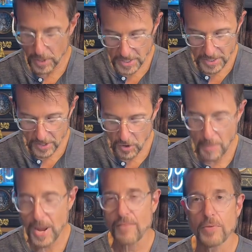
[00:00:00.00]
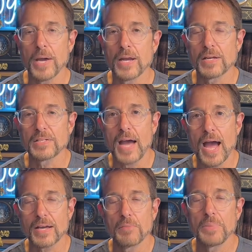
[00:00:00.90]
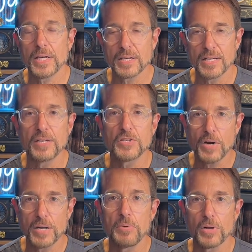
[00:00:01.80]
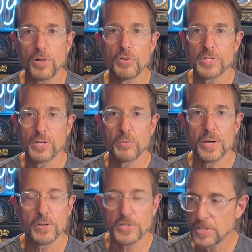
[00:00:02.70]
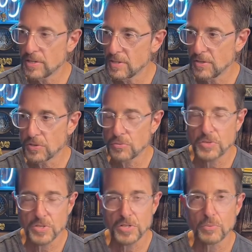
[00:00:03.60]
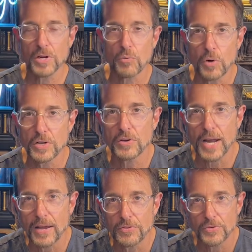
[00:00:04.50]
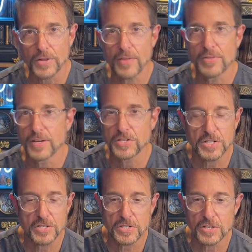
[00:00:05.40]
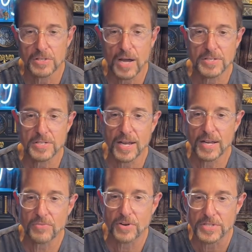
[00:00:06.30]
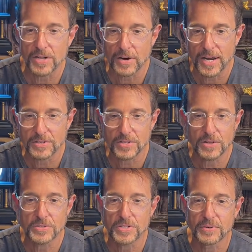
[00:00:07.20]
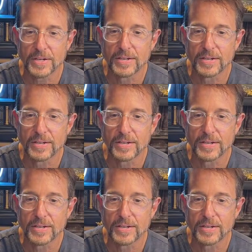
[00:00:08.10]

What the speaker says: see a grandma have a panic attack? Be a kid trying to put clothes in a wringer. She were going to run your hand through that thing. She just could not stand for us to get our hands close to it.